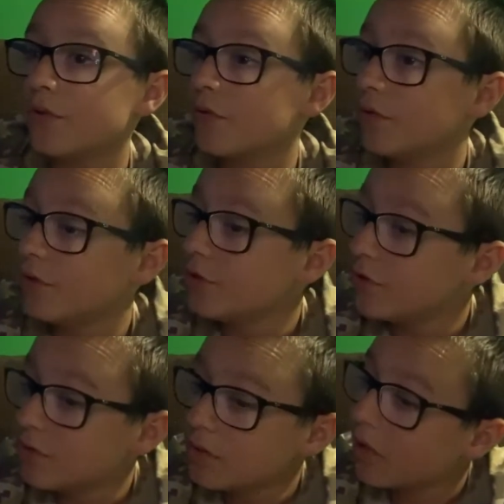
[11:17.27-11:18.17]

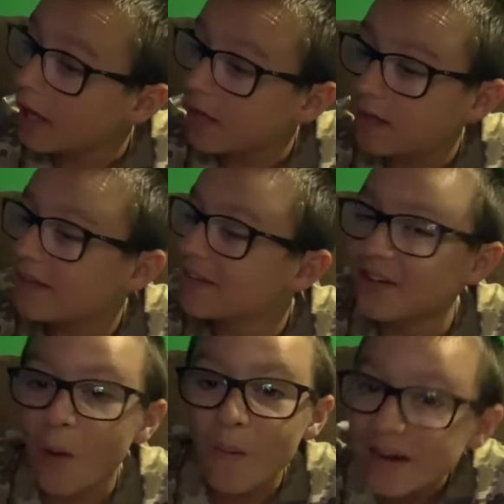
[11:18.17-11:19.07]
Like,
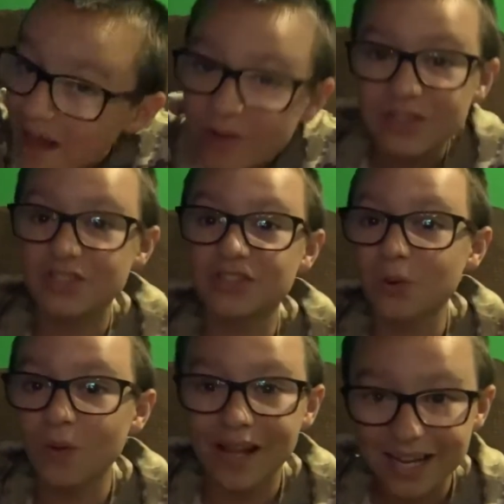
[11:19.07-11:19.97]
no one else
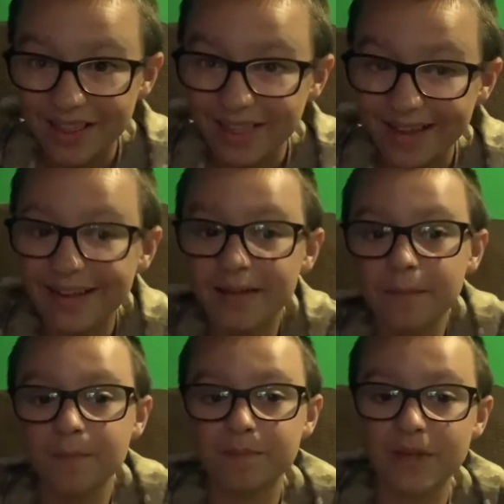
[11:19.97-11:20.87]
controlling anything.
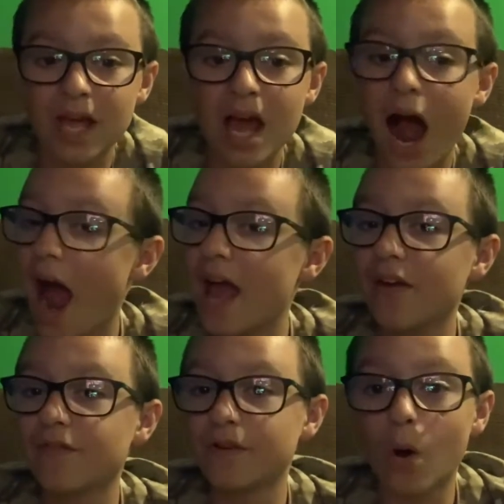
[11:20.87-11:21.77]
I
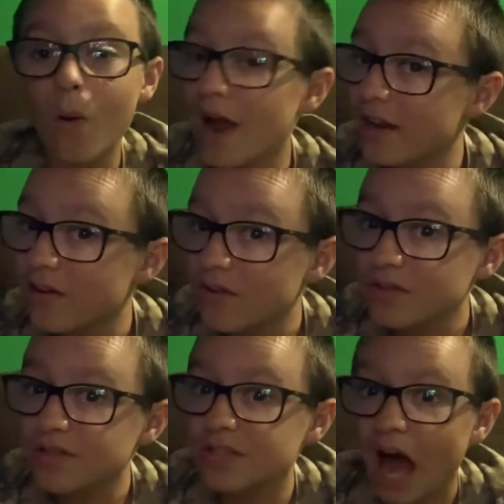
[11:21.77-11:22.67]
have no
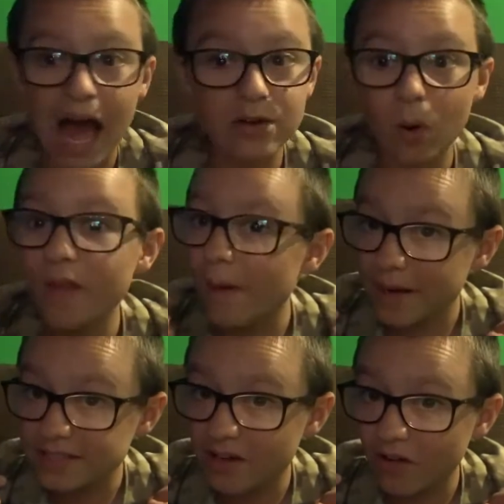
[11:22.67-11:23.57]
editors. I do all that
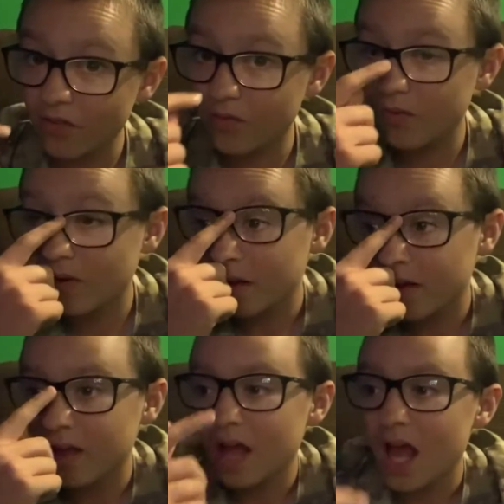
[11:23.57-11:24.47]
myself.
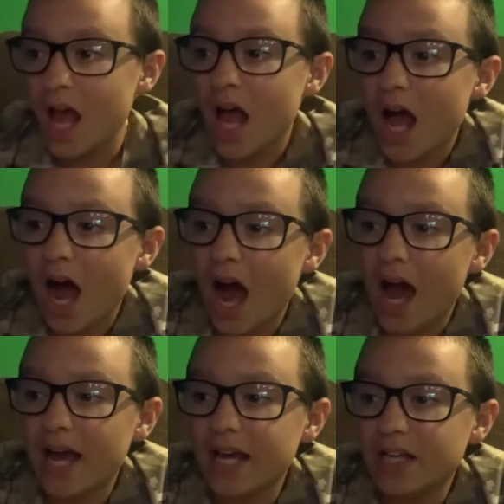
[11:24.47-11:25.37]

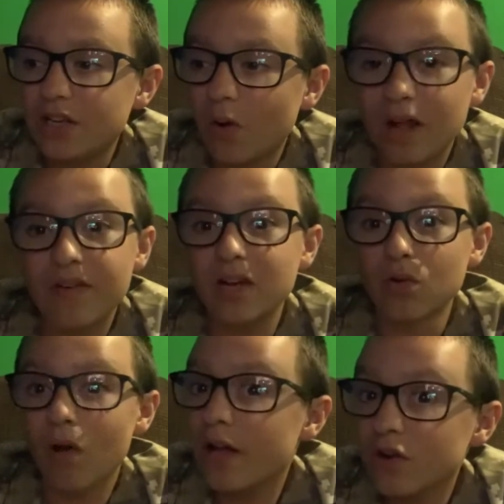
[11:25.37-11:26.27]
I don't have any
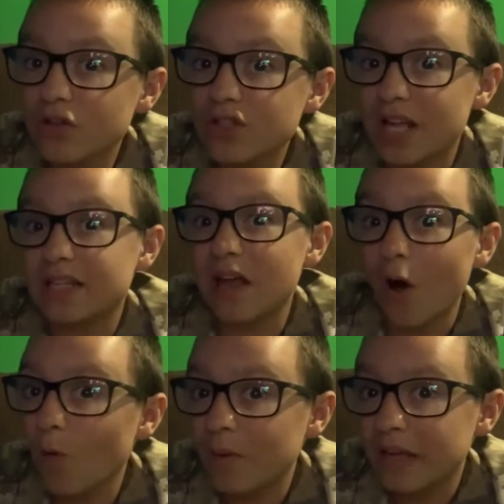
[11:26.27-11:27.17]
writers that
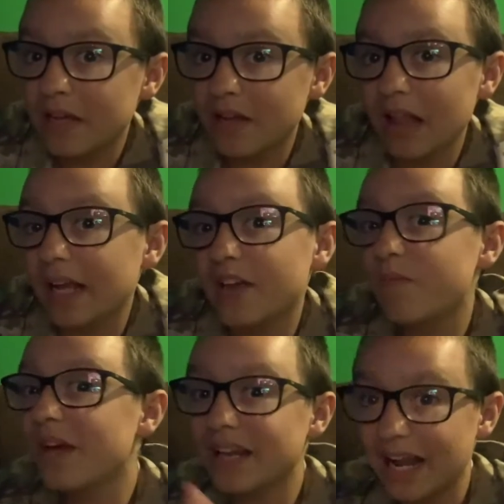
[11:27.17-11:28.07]
tell me, like, give
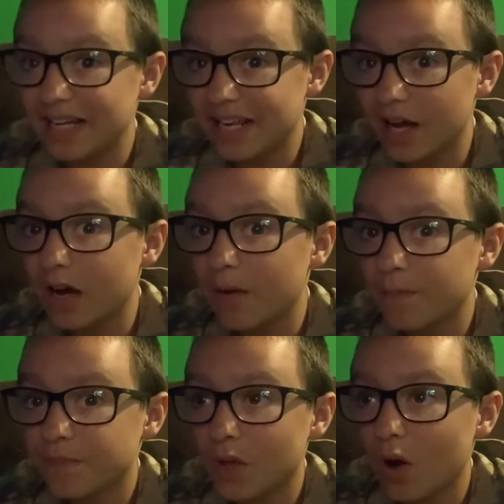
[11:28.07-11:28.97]
me an idea
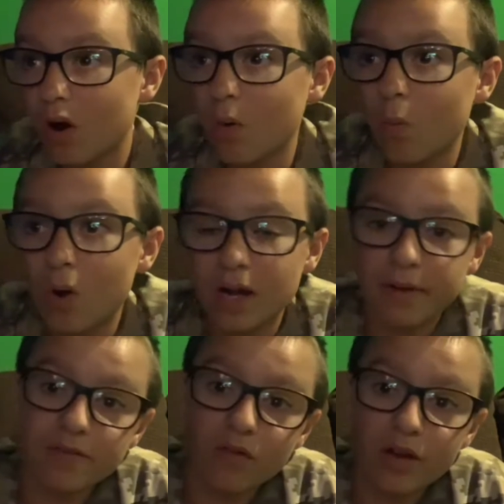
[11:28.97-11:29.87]
what I'm
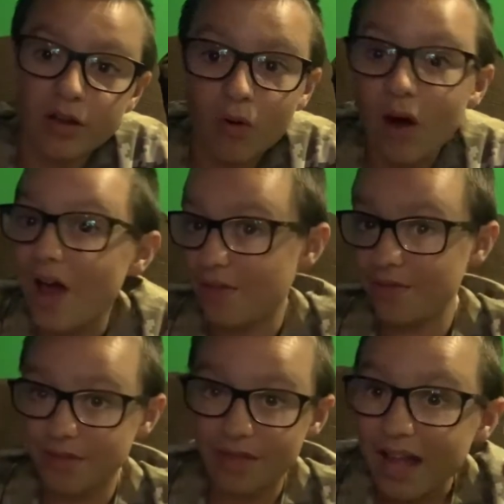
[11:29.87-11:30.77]
making for a video.
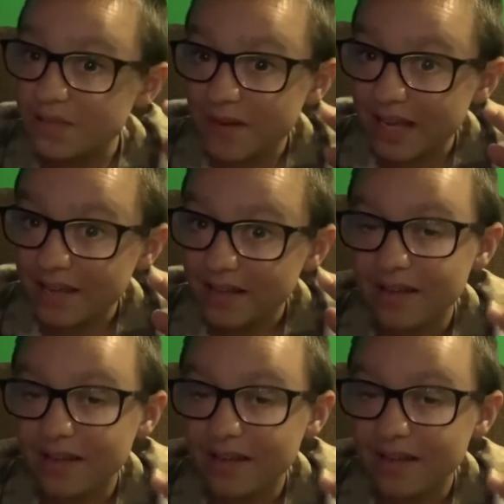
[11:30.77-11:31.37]
That's me.